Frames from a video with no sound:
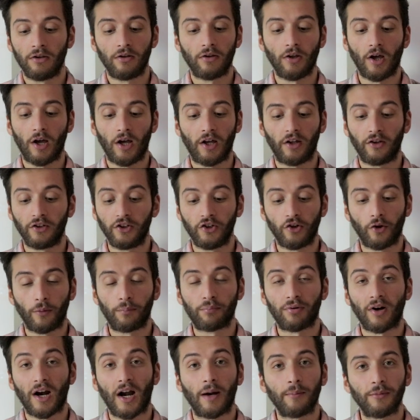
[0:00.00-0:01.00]
uh, you know,
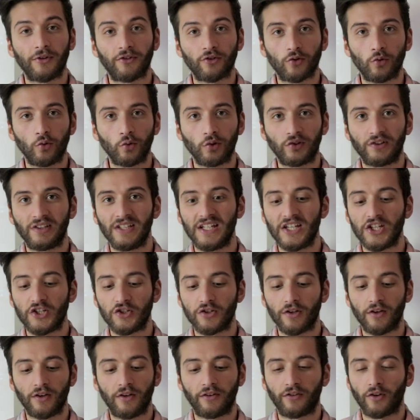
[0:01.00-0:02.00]
primary school
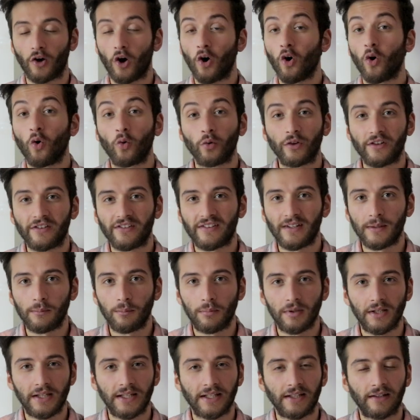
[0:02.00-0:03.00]
teachers, older
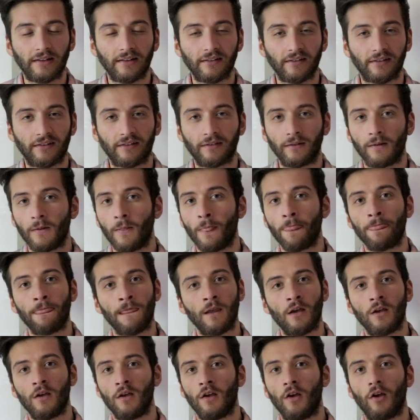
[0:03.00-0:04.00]
siblings.
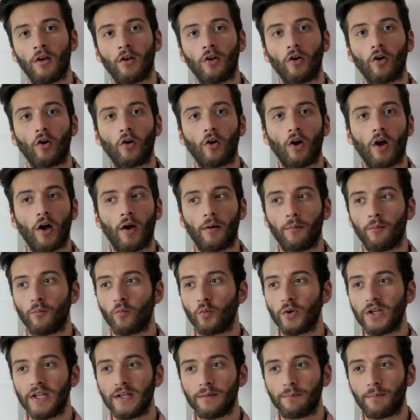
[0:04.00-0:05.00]
Um,
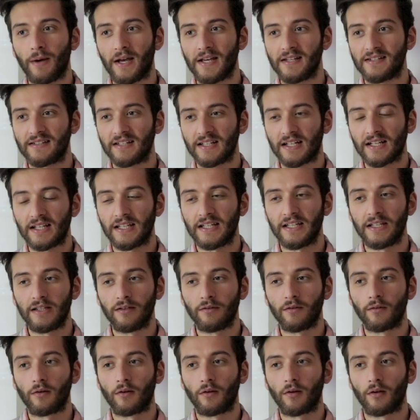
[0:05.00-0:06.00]
we
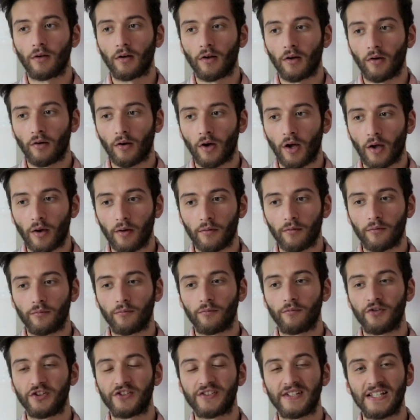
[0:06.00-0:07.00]
basically uh,
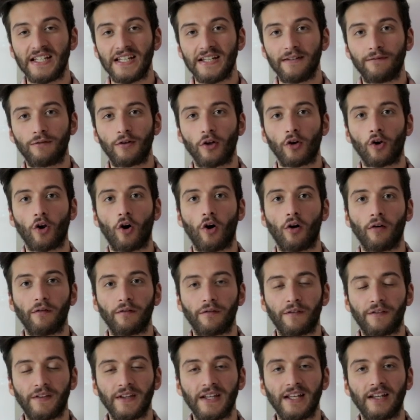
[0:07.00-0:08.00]
received a lot
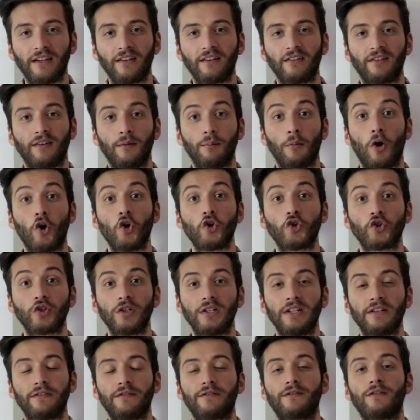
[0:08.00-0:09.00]
of things
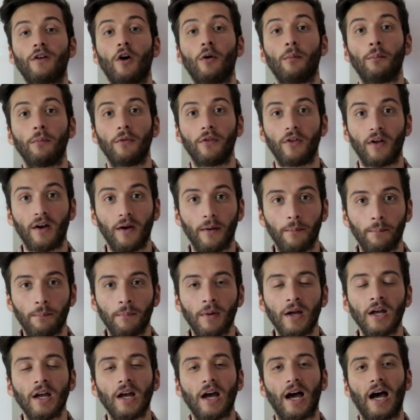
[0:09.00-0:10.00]
emotionally from
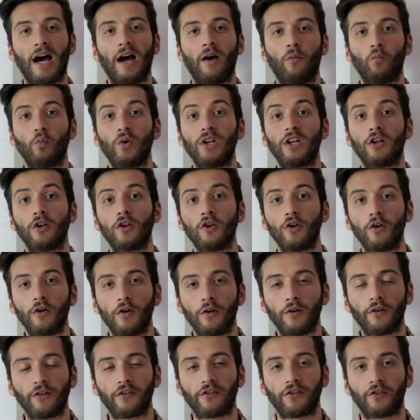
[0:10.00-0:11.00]
them, and we
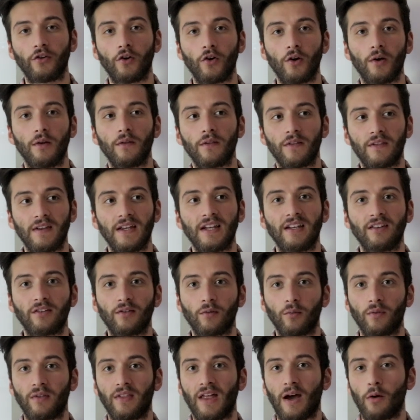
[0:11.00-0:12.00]
learned certain
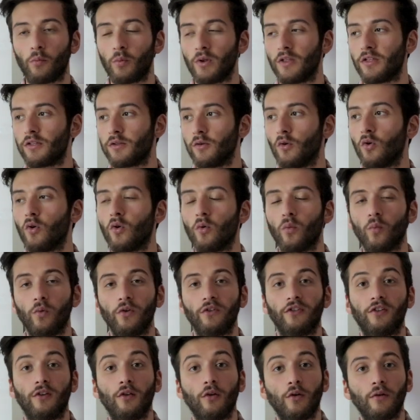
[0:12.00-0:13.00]
things that we thought
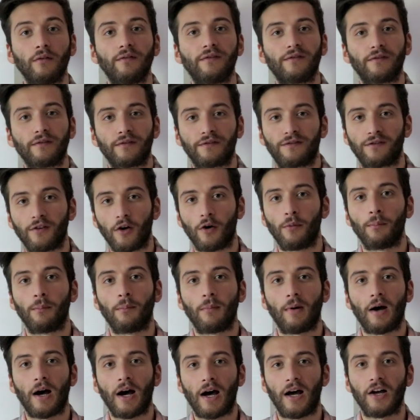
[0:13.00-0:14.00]
was love
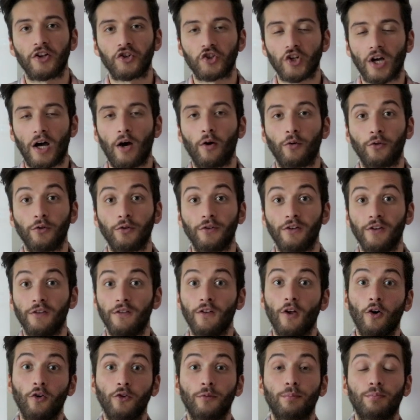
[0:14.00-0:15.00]
from our childhood
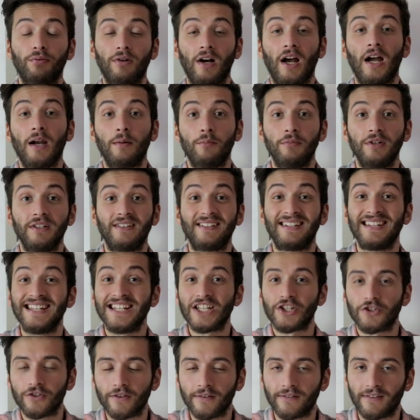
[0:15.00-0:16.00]
and those primary
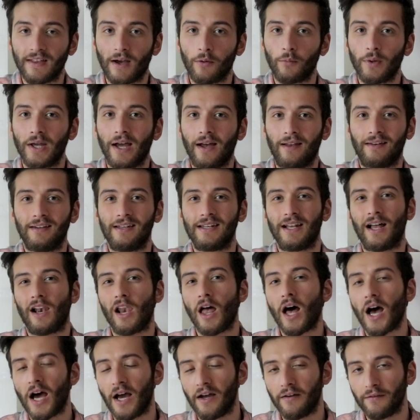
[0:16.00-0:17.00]
teachers that we had in our
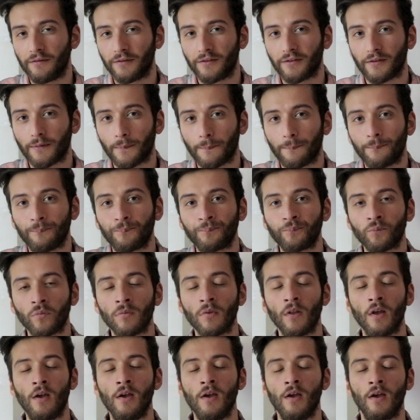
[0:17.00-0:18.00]
lives.
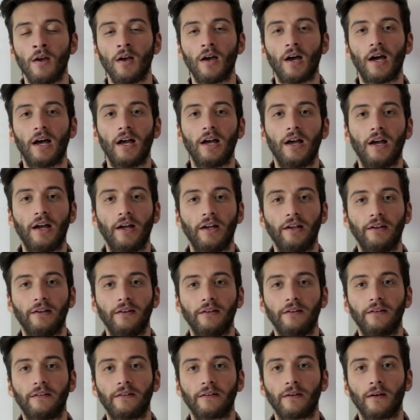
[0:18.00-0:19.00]

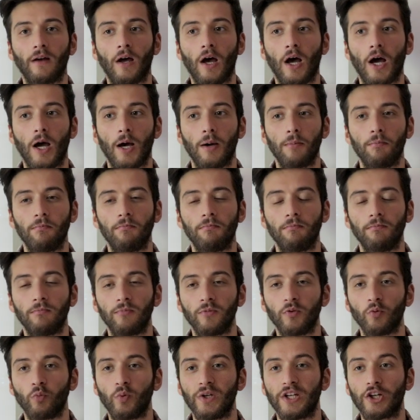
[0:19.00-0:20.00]
And um,
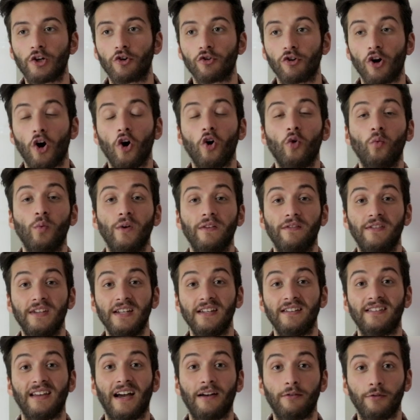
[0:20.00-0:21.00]
we grow with
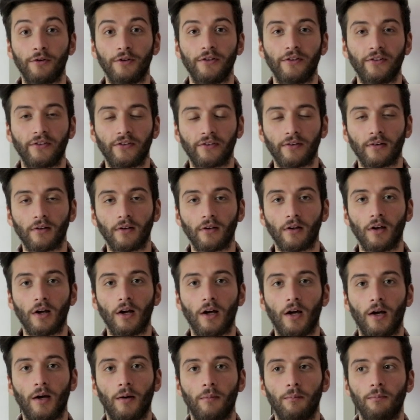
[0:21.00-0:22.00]
these errors
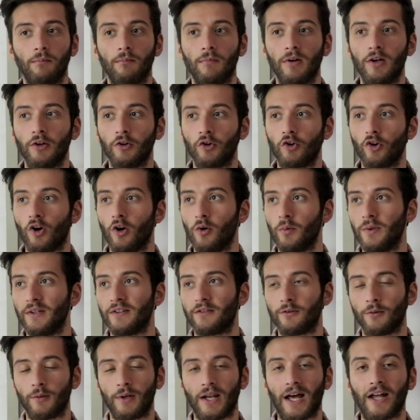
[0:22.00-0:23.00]
um, and grow
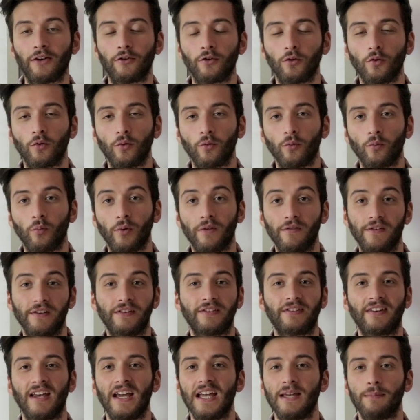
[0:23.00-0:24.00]
into an adult with the
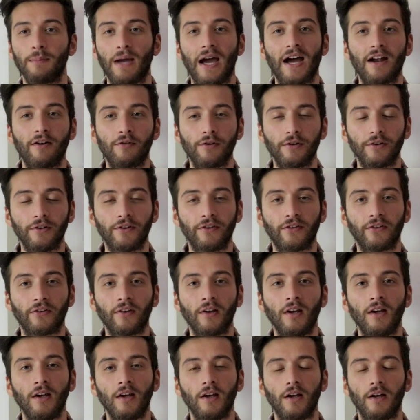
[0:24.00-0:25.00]
same errors
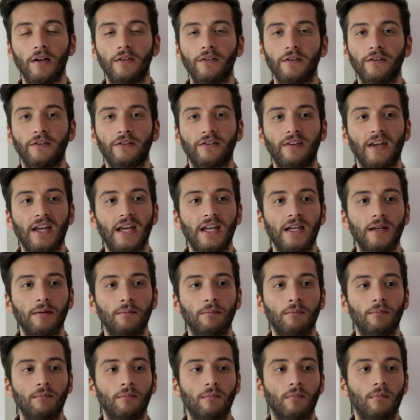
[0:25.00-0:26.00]
and the
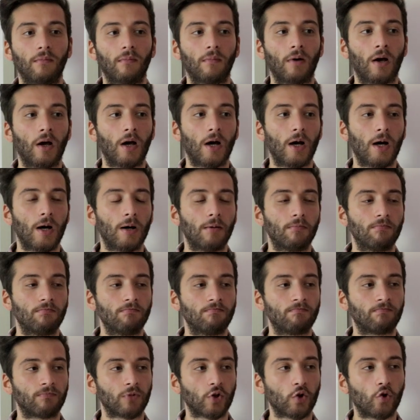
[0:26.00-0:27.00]
same
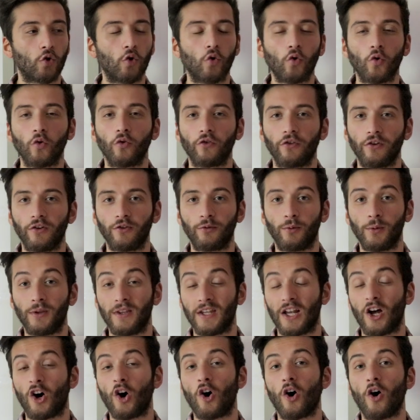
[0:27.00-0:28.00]
um, causes
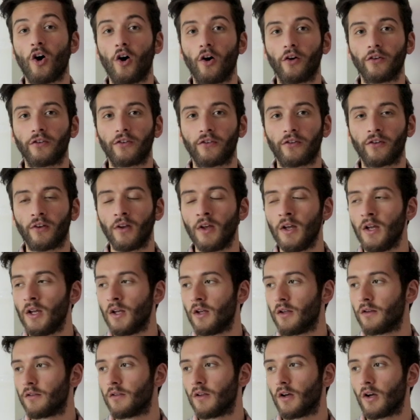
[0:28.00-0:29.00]
within our hearts
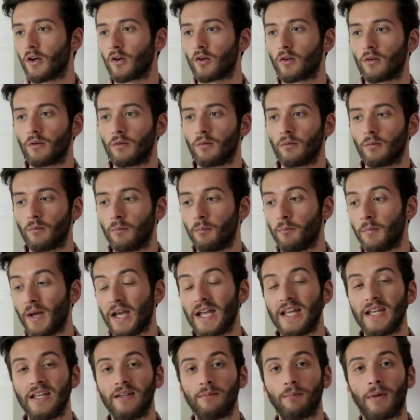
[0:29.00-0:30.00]
that
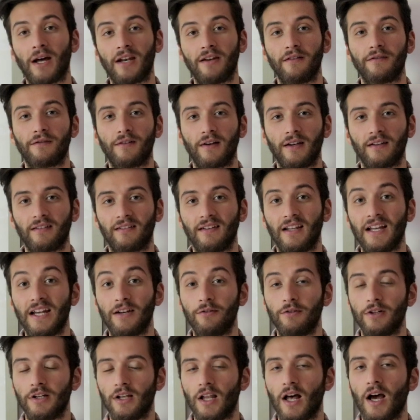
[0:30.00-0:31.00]
may manifest
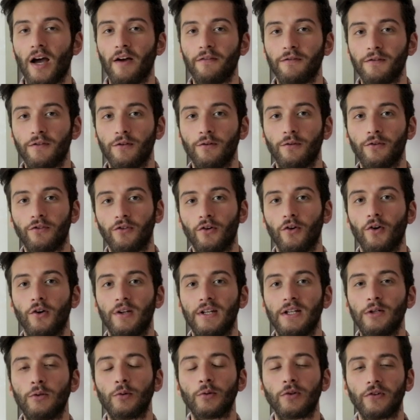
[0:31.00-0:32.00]
later in life to
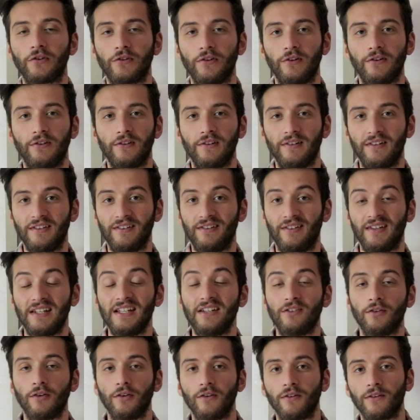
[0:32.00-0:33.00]
certain illnesses and
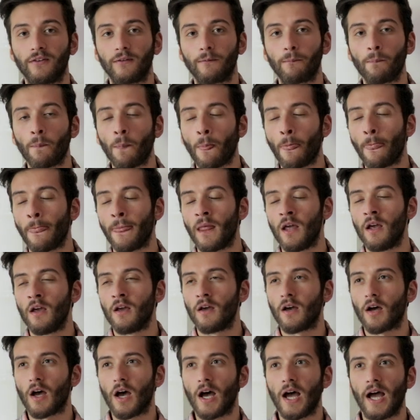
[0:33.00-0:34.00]
diseases.
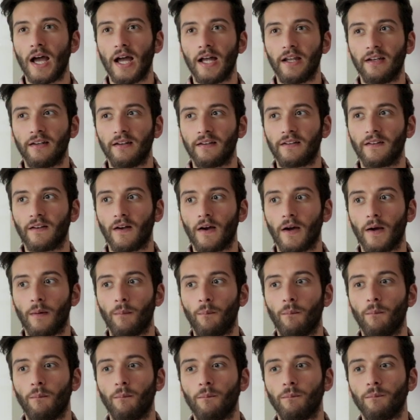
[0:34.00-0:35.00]
And
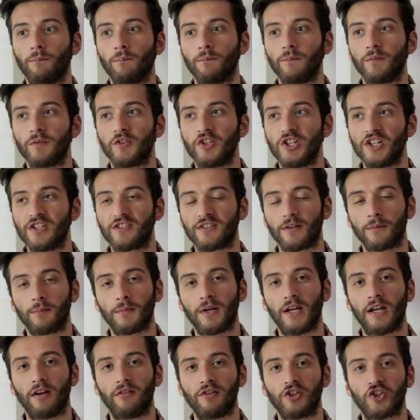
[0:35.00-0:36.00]
um, and
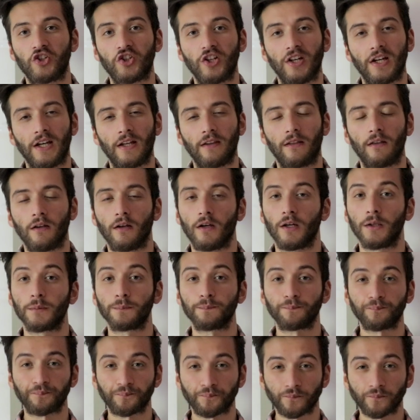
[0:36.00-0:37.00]
Mary shared that